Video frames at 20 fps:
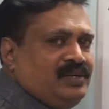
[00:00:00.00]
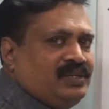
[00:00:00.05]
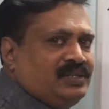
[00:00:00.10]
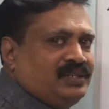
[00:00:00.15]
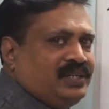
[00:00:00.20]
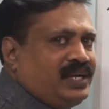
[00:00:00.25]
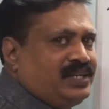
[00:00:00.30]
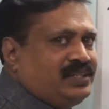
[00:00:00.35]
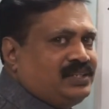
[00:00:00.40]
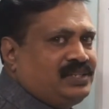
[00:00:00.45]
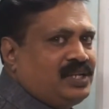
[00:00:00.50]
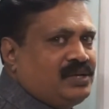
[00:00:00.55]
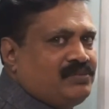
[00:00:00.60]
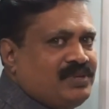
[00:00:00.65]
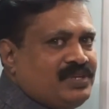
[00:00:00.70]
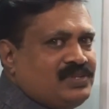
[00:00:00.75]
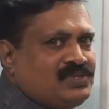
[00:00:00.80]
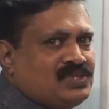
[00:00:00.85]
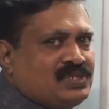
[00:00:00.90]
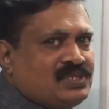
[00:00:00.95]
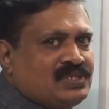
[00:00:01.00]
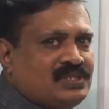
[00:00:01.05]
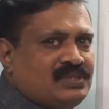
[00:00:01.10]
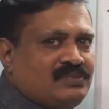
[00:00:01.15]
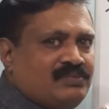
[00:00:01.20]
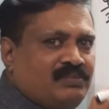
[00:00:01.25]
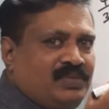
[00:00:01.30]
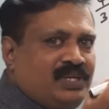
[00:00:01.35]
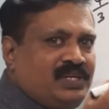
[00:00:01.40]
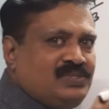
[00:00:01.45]
Tan theta
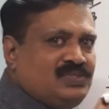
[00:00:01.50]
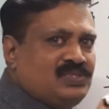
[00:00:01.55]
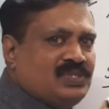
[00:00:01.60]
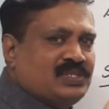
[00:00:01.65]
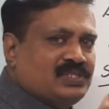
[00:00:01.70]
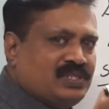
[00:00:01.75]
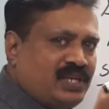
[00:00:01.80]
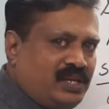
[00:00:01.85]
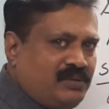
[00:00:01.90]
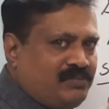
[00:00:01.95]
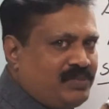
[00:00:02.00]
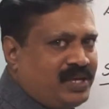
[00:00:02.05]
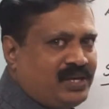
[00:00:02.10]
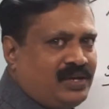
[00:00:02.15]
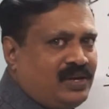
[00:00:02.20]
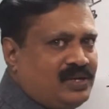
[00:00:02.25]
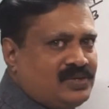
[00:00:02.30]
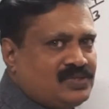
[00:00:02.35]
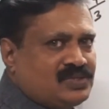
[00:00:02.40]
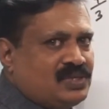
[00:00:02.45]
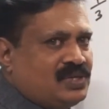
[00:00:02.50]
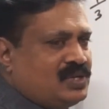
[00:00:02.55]
means sin by cos.